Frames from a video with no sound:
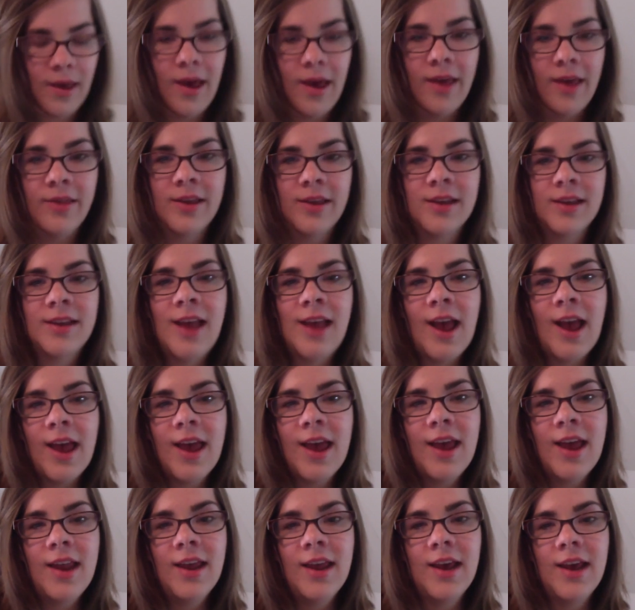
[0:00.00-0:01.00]
The
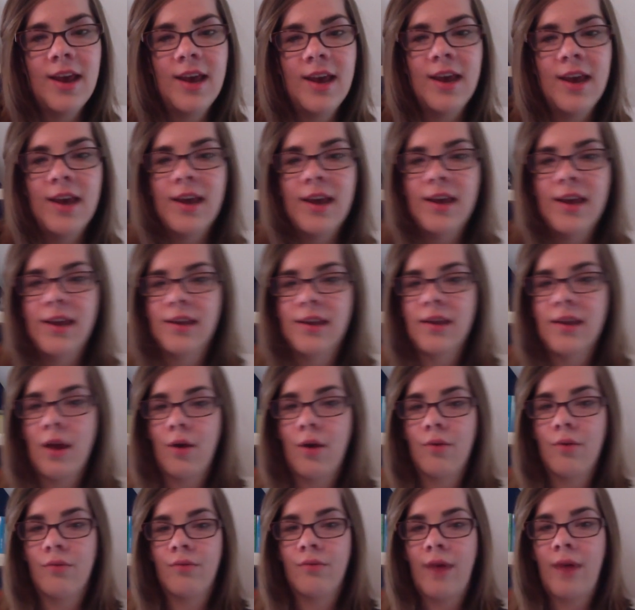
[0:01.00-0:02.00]
second is
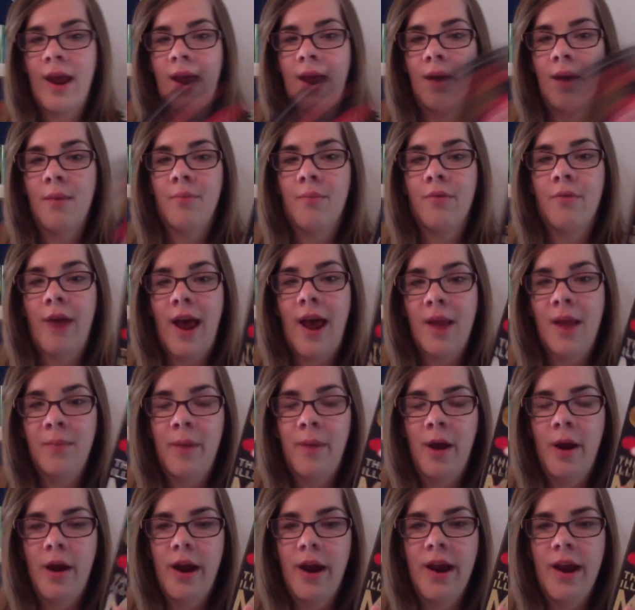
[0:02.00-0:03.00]
Ray
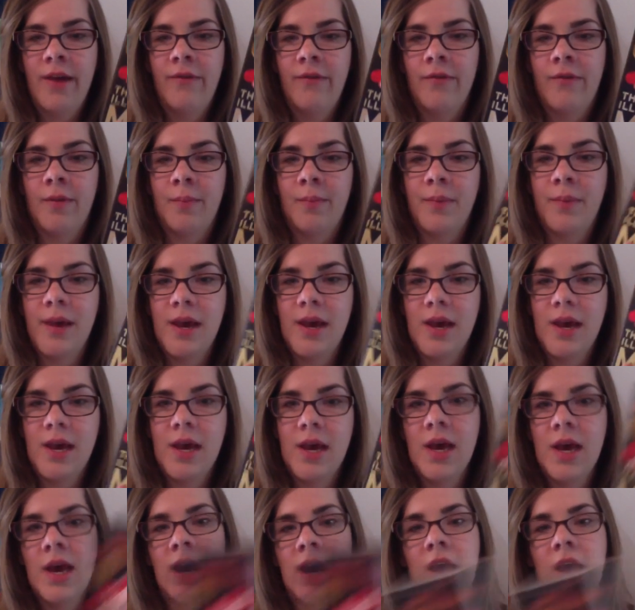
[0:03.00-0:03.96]
Bradbury for B.